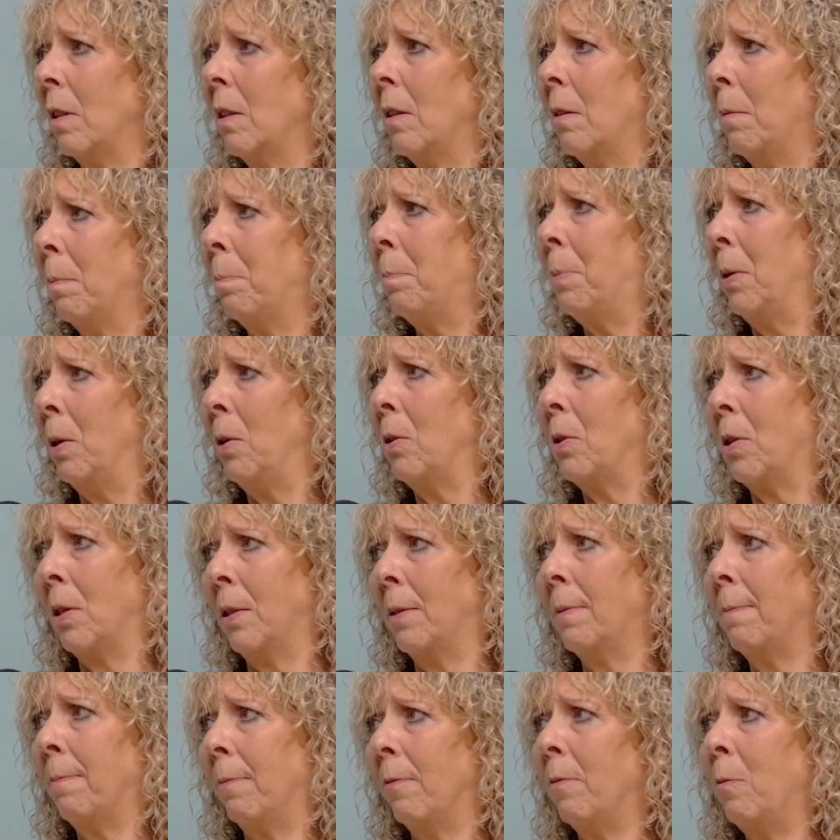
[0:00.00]

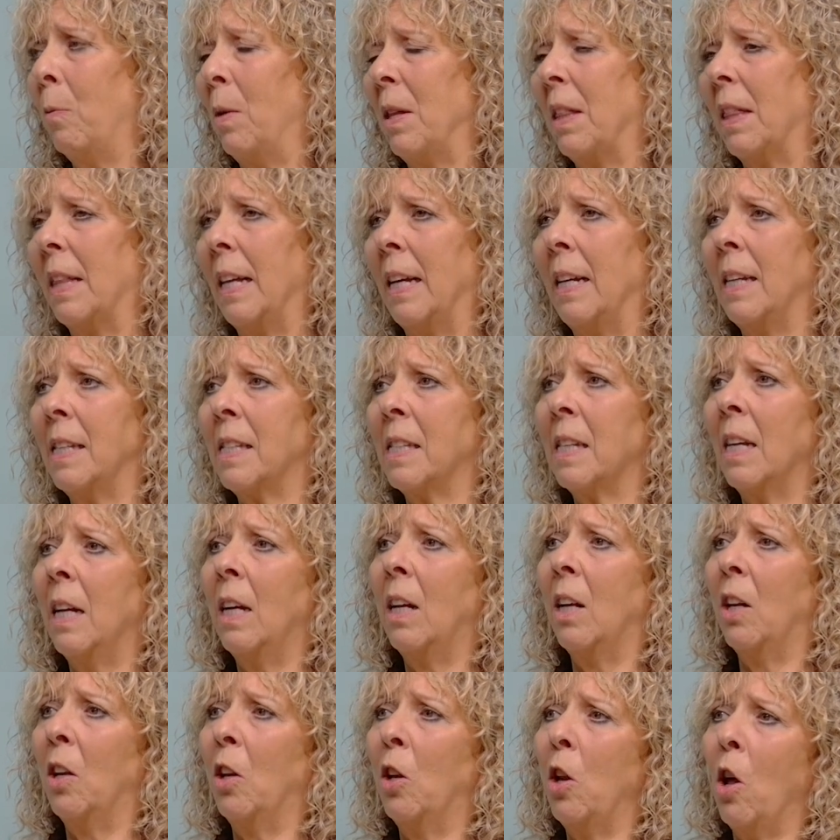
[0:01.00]
burden with this.
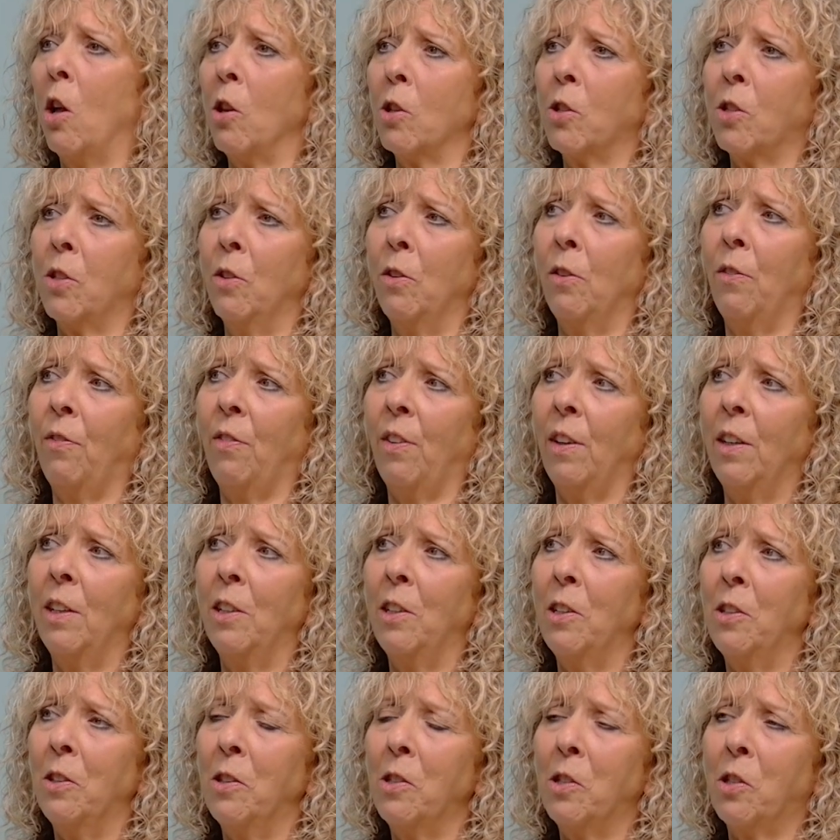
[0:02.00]
Lots of
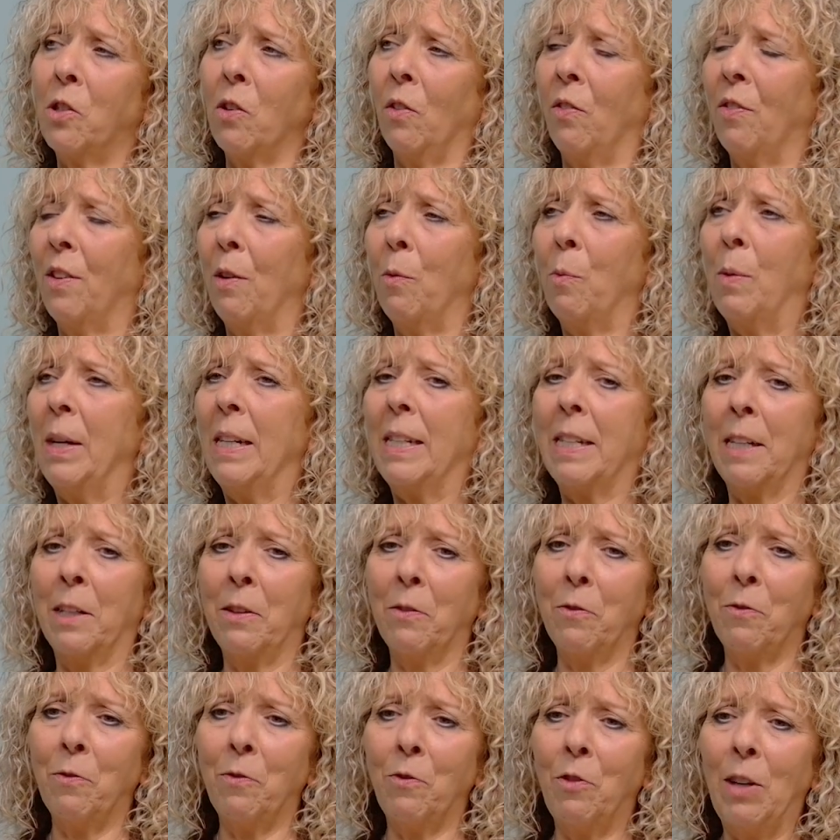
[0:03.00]
stuff that we
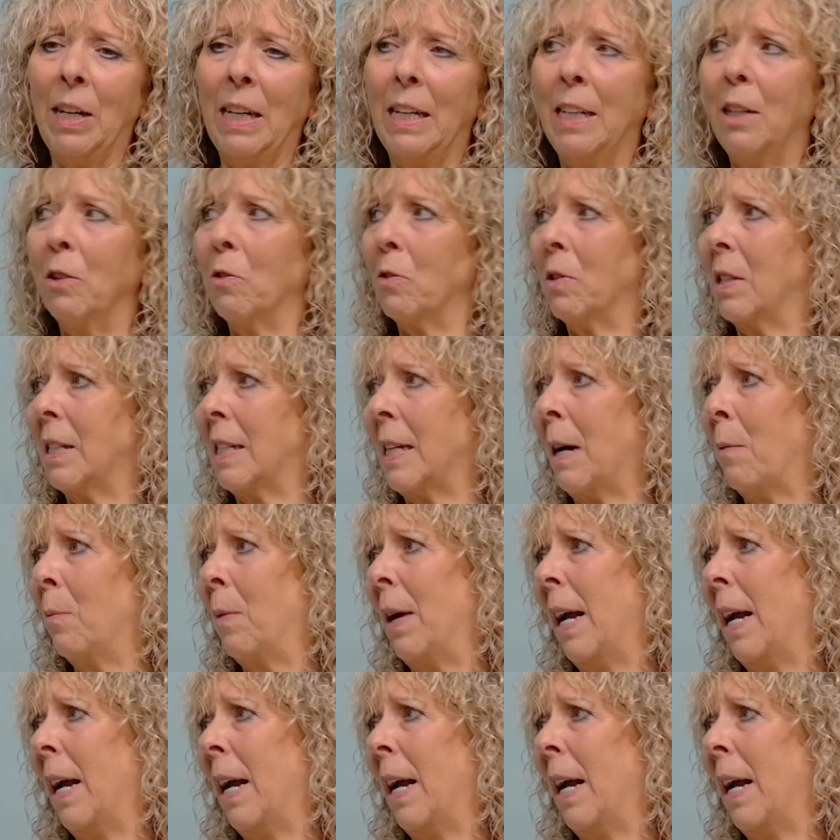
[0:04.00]
didn't really understand.